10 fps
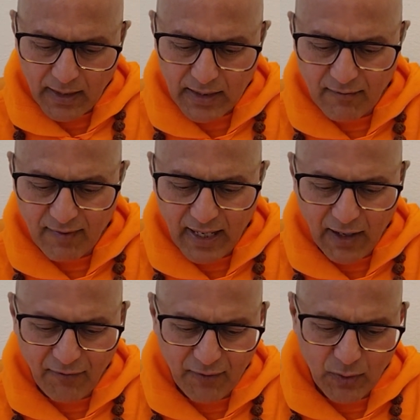The way
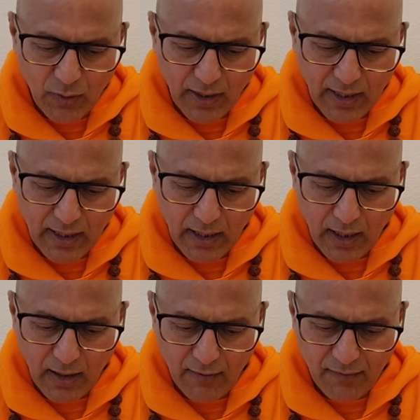of knowing
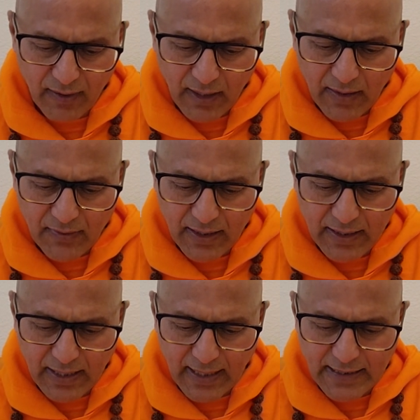of the
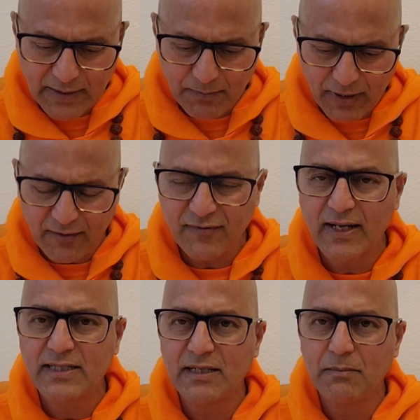great
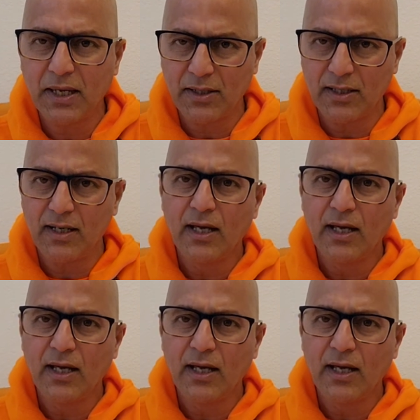perfect mirror.